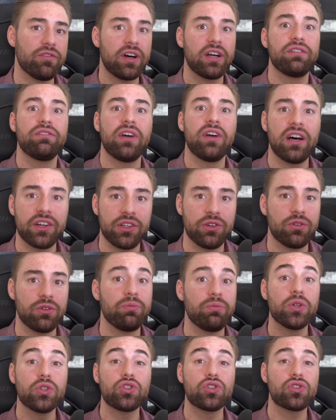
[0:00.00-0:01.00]
provide value
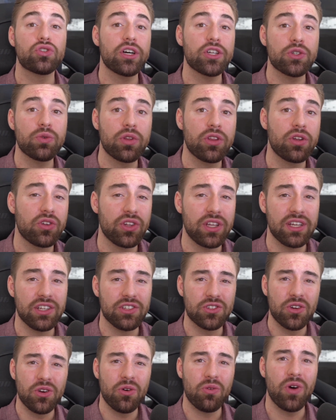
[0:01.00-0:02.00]
and build trust with your leads,